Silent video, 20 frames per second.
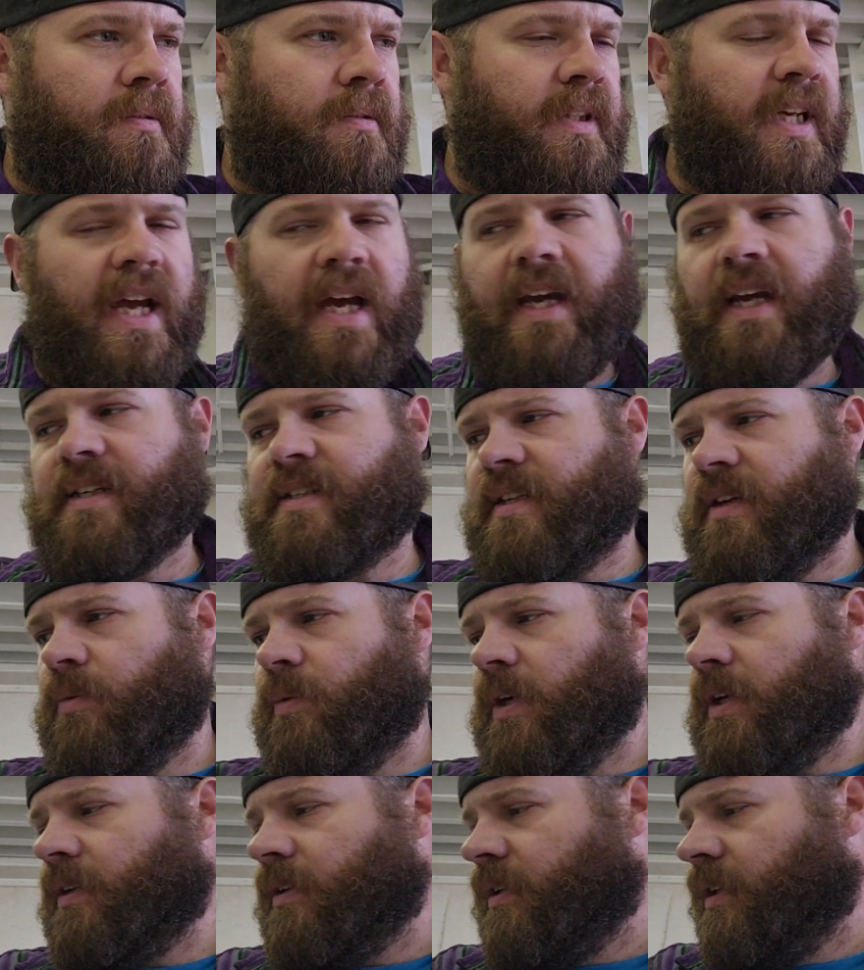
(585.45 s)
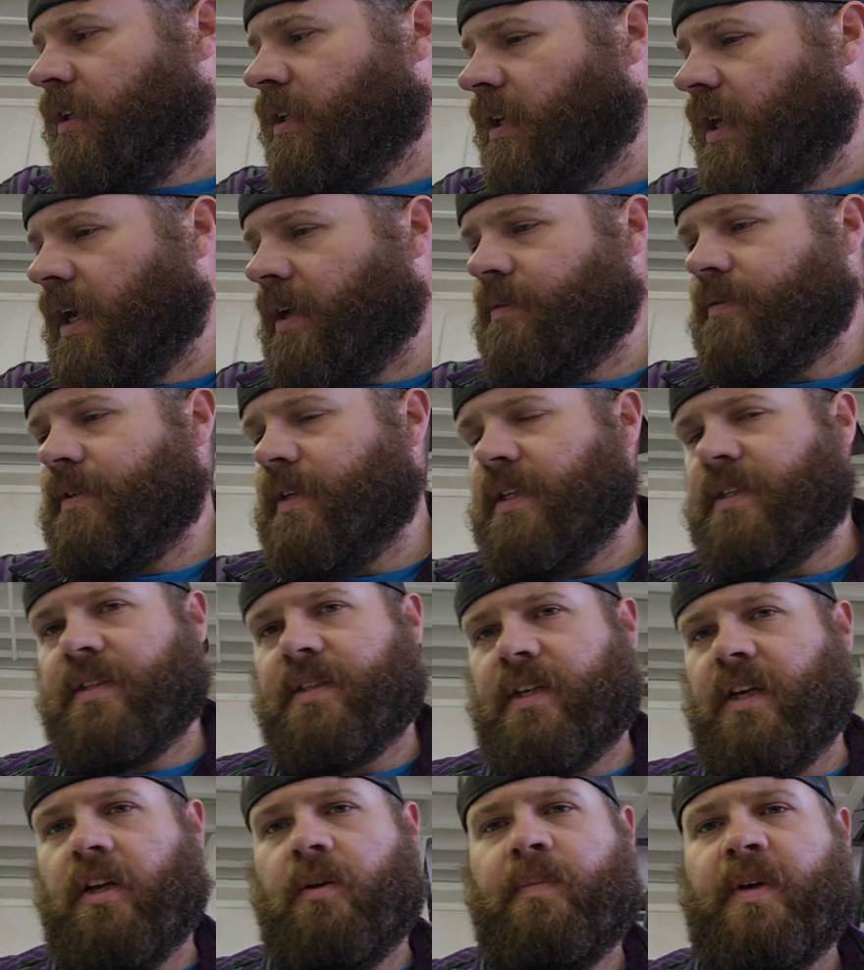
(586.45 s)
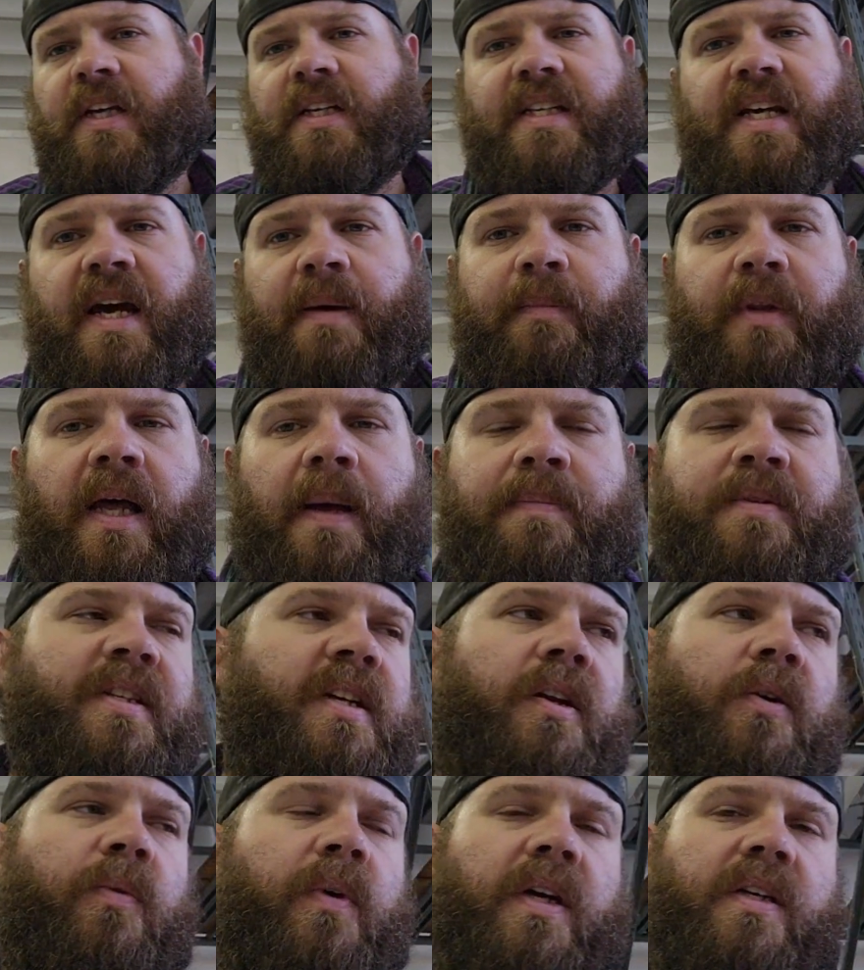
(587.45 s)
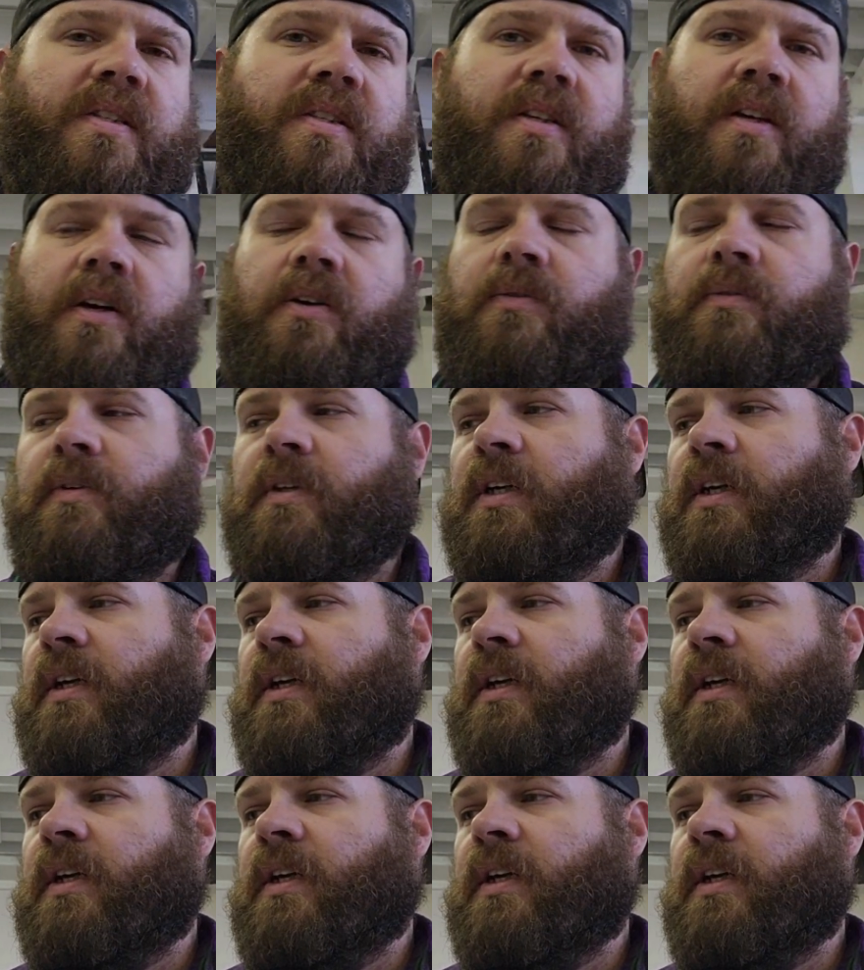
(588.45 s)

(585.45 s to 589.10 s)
Yeah, I guess I will. It's going to be a time lapse anyway, so